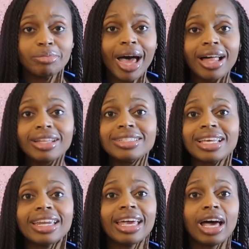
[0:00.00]

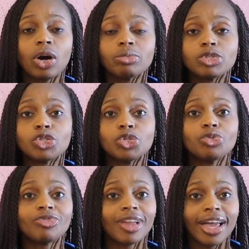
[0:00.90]
balance and it helps
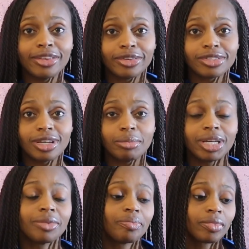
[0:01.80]
to flatten your stomach.